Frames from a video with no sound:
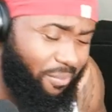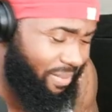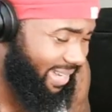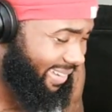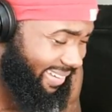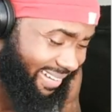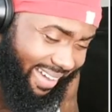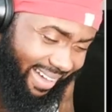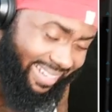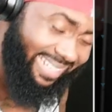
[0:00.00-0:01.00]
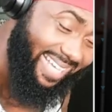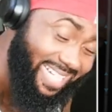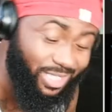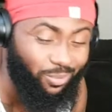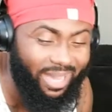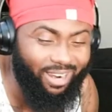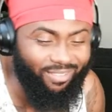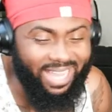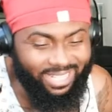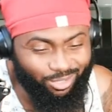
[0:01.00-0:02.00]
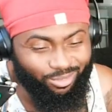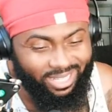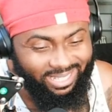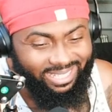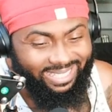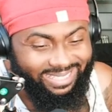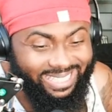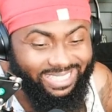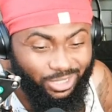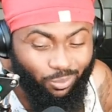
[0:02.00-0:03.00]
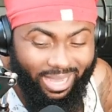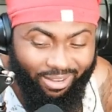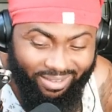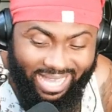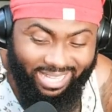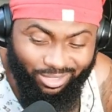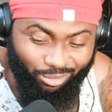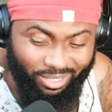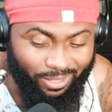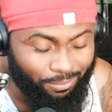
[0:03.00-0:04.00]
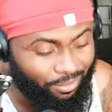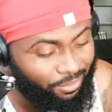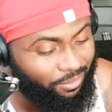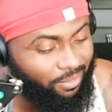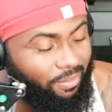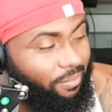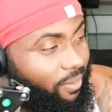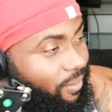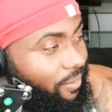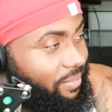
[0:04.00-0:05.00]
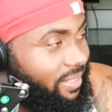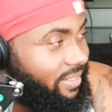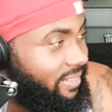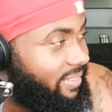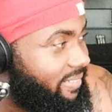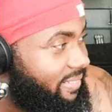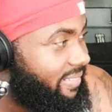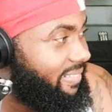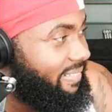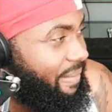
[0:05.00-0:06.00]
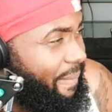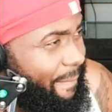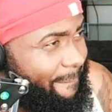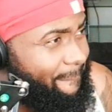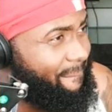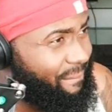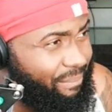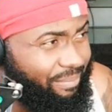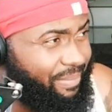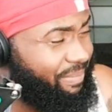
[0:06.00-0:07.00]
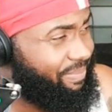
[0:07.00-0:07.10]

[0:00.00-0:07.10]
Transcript: oh my God, this is why I react to Ren. This is why I react to Ren, bro. Come on, man. Else, why limit yourself?